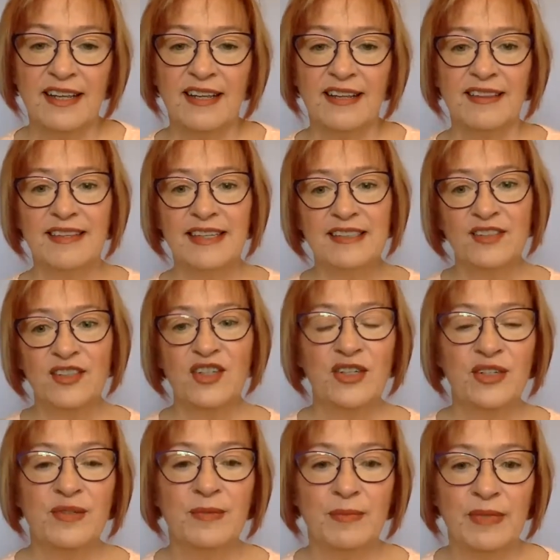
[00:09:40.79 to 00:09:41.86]
this
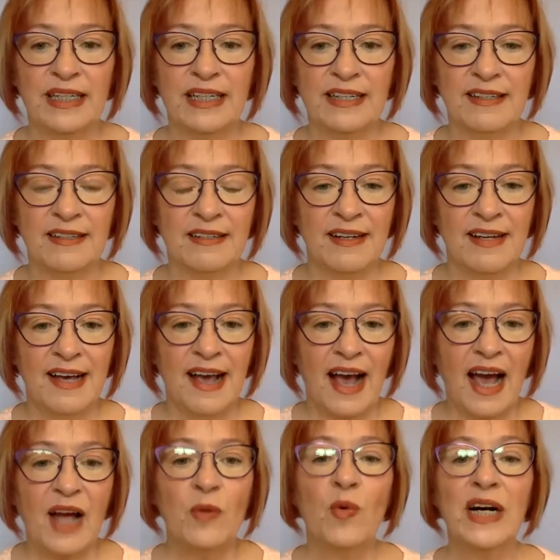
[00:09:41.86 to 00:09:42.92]
could mean
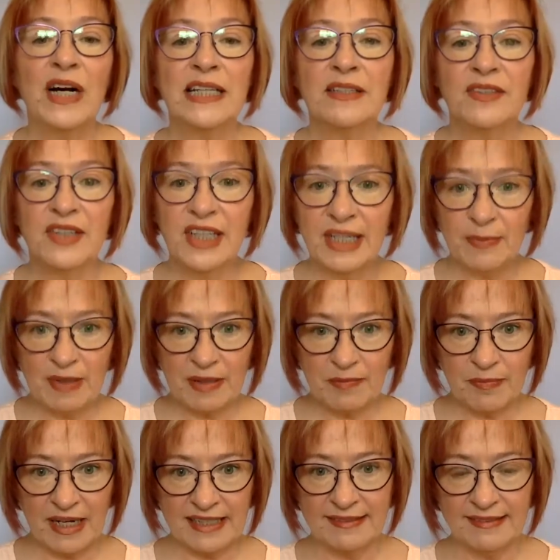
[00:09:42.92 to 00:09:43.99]
I want to limit
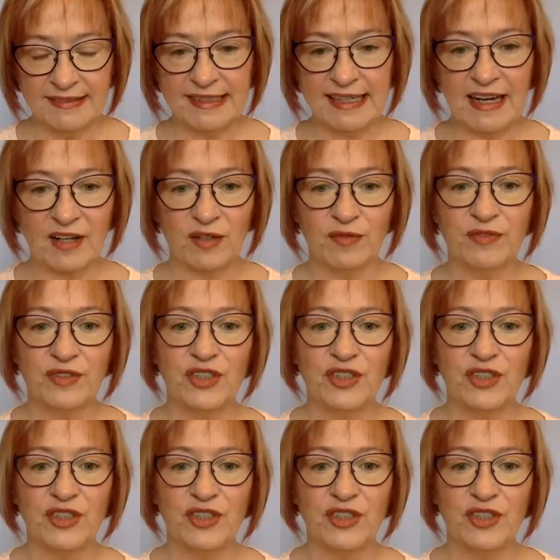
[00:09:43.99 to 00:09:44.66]
myself